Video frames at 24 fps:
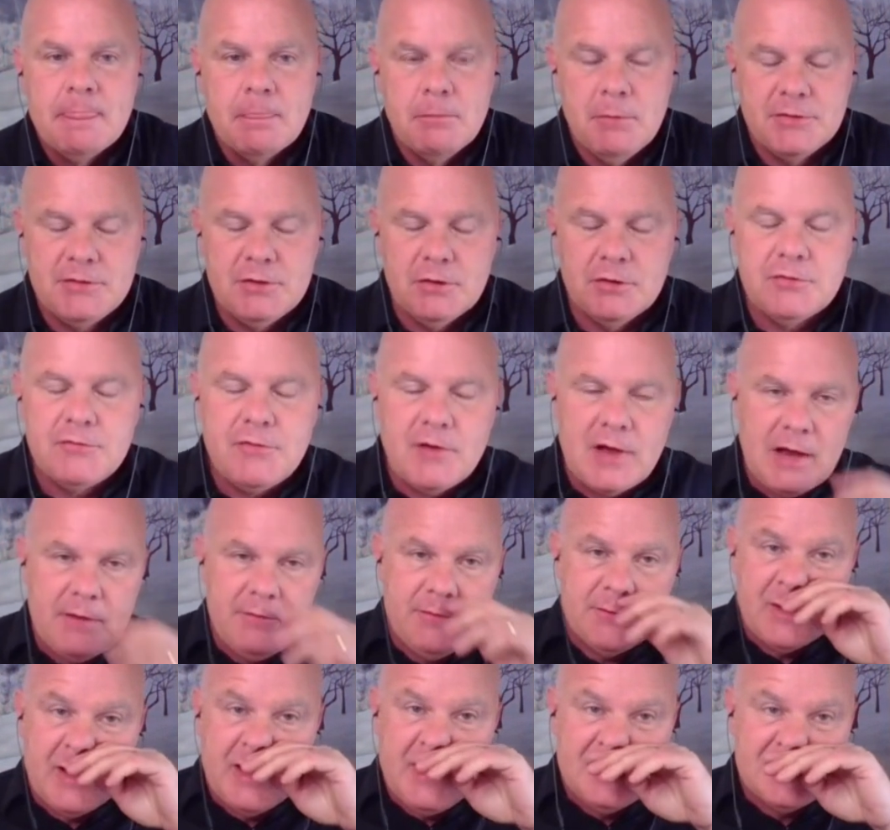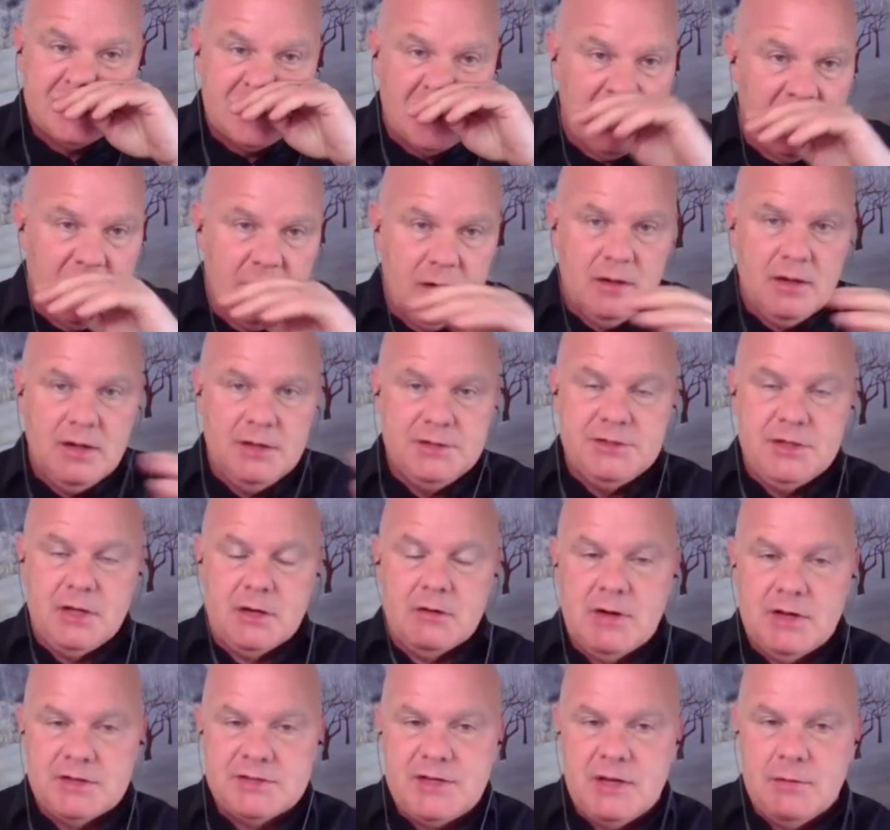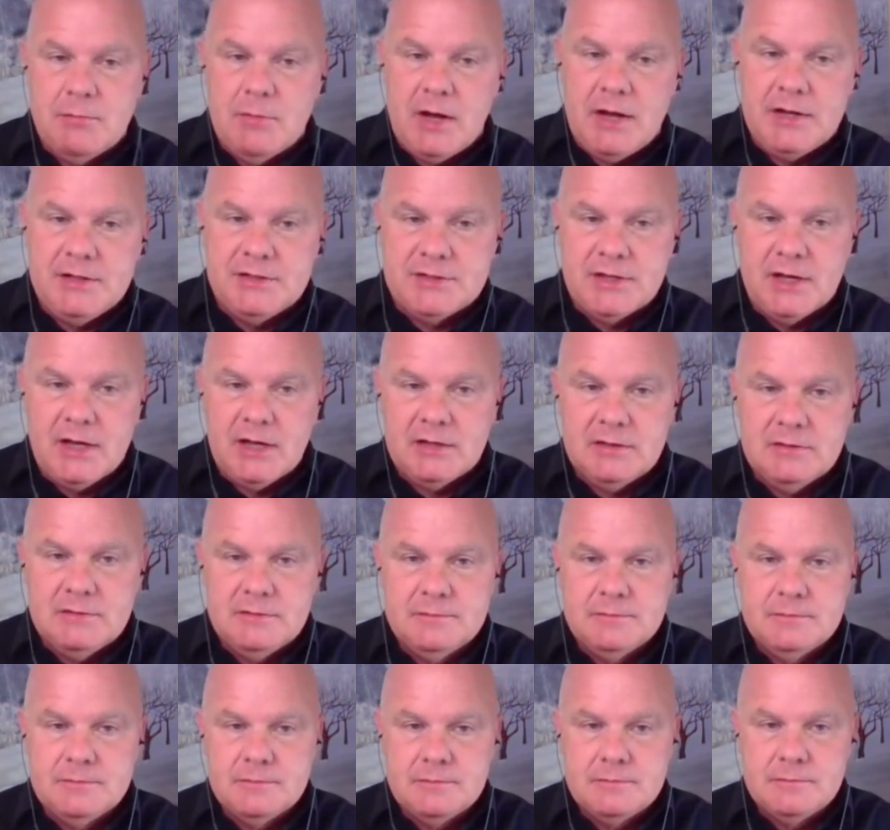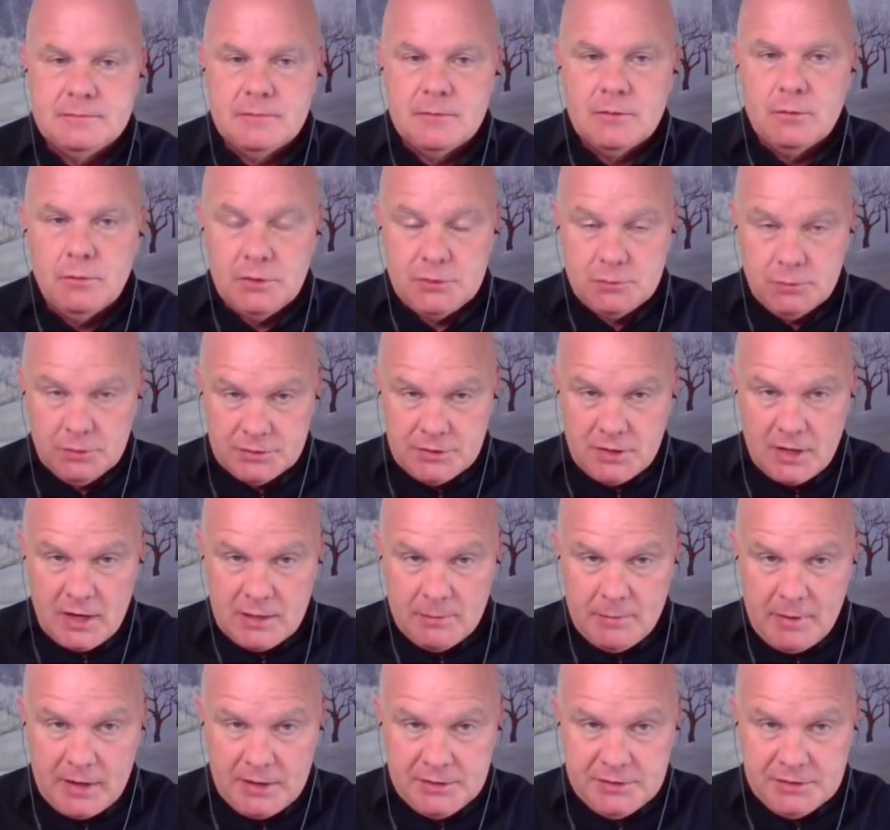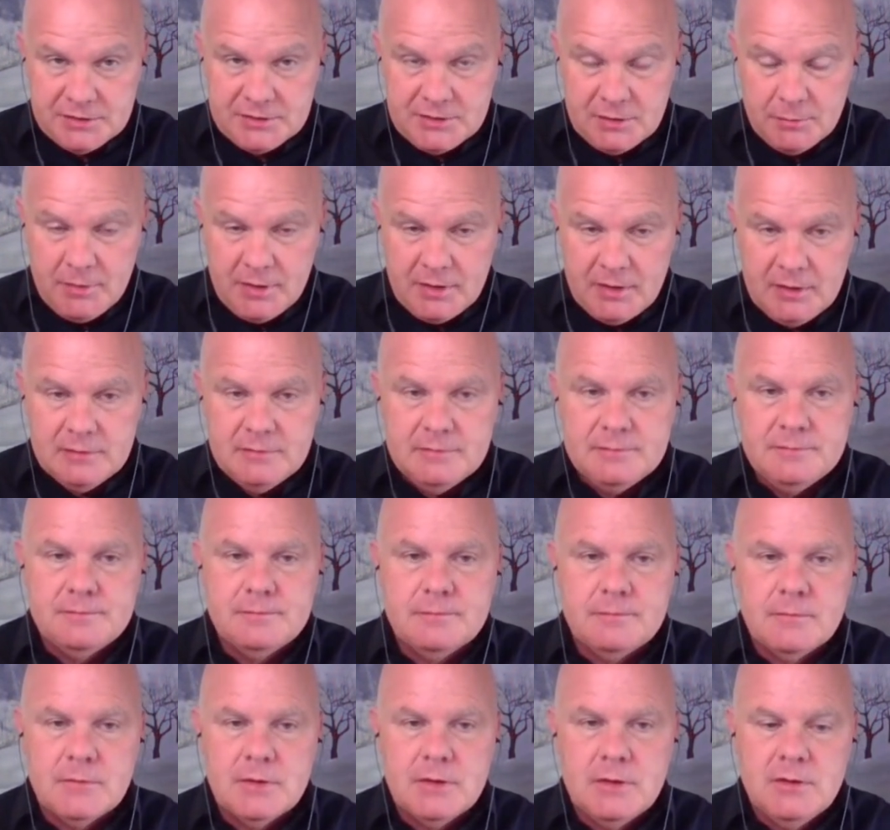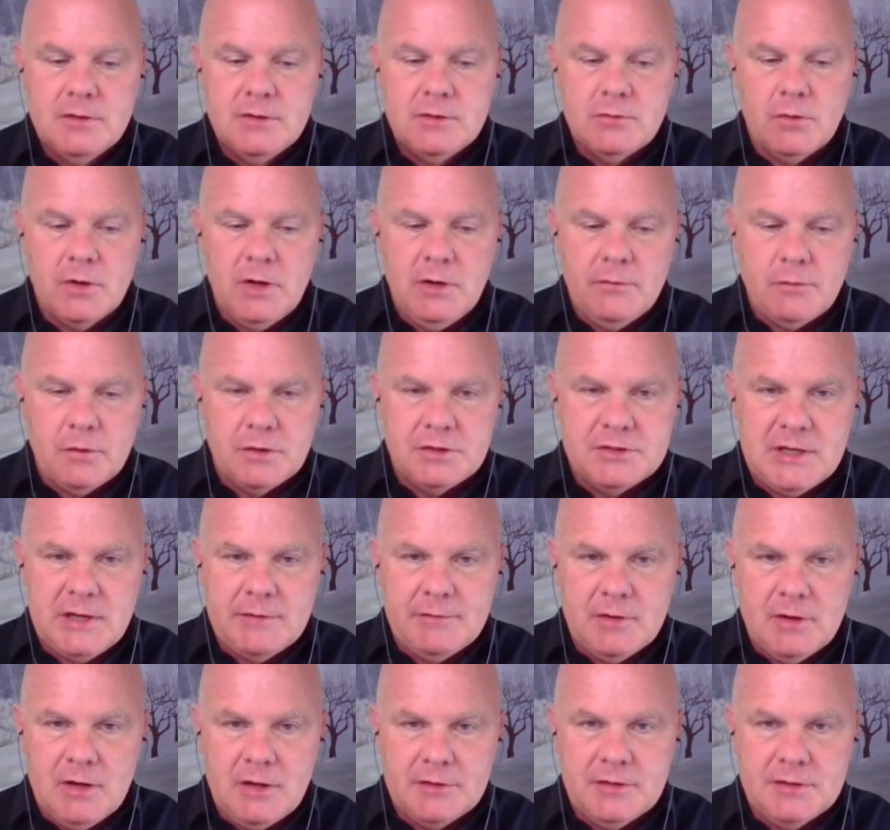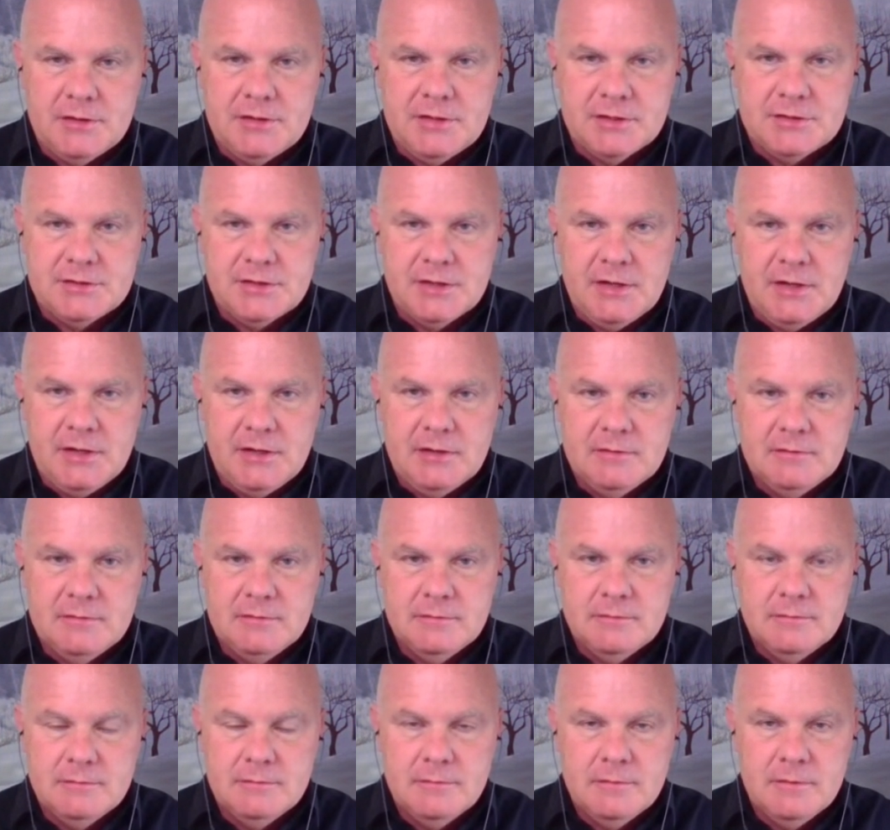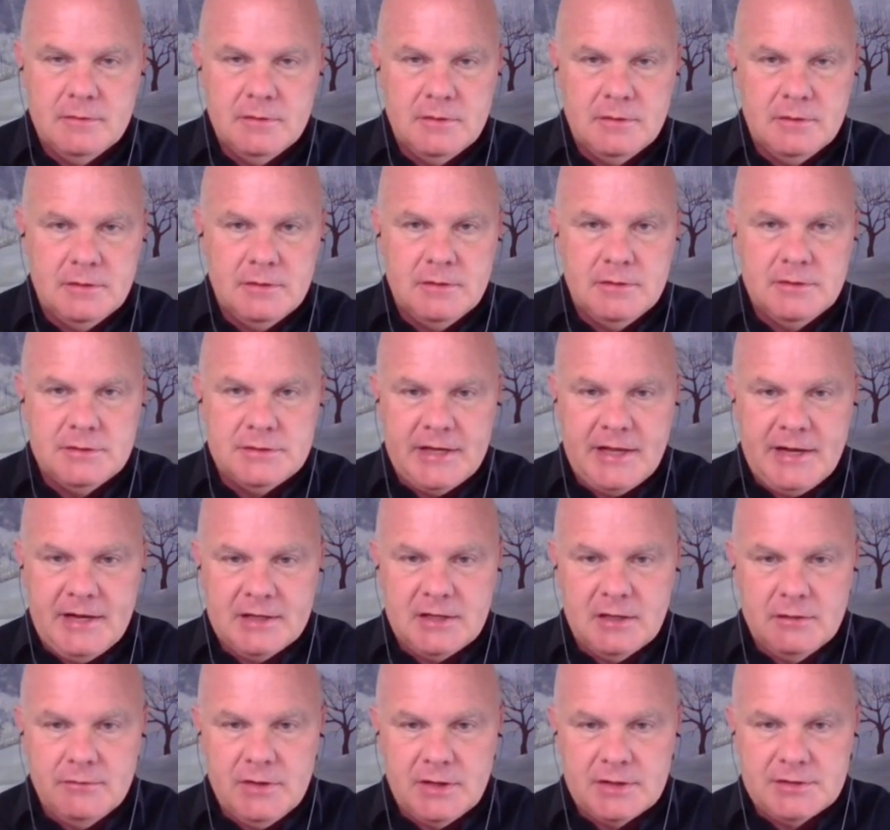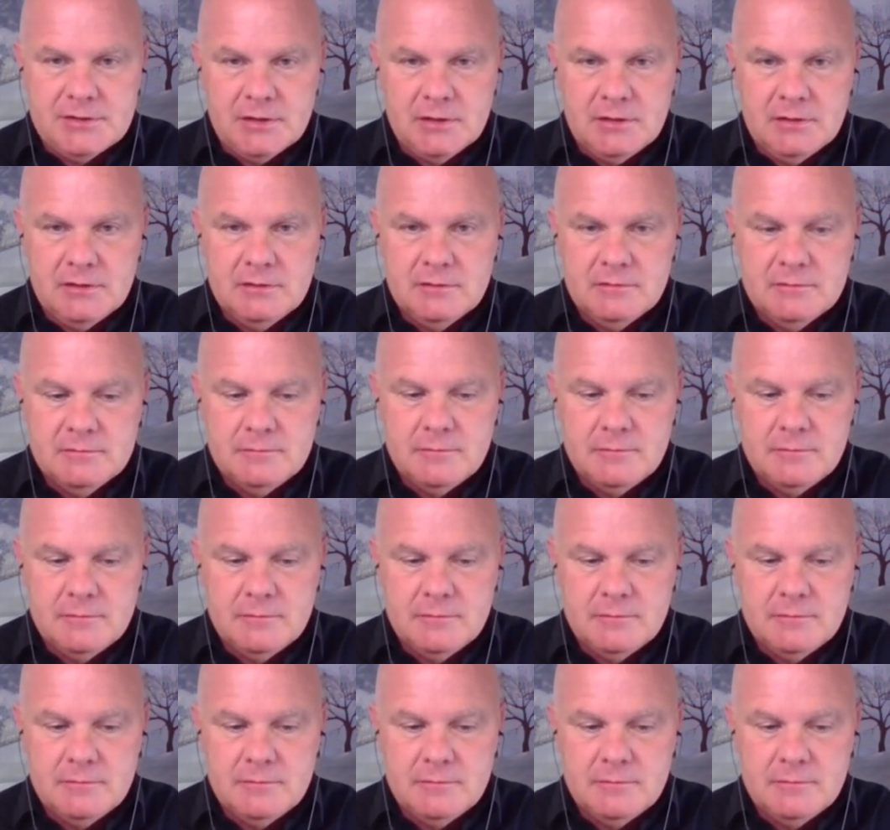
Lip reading: But those 5 traits are a generosity mindset, which we'll talk about in just a minute, 24/7 authenticity, data conviction,